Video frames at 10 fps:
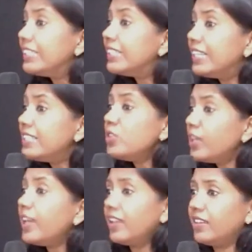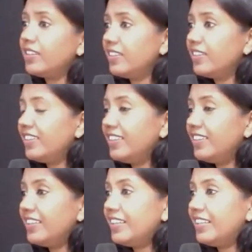It's okay.
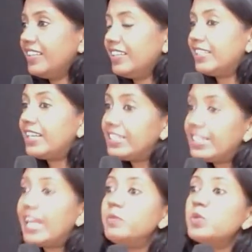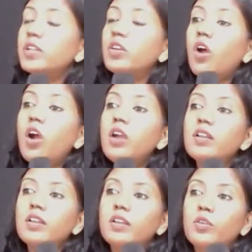There are times when God
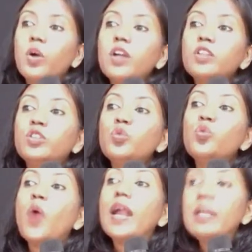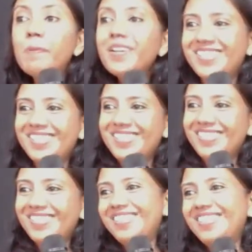worked through one person
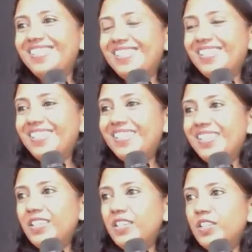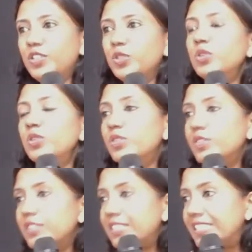to
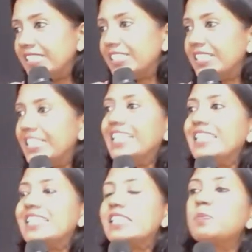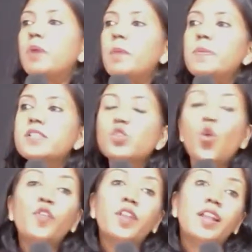re release his purposes
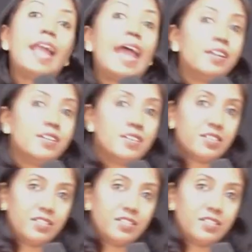over a land.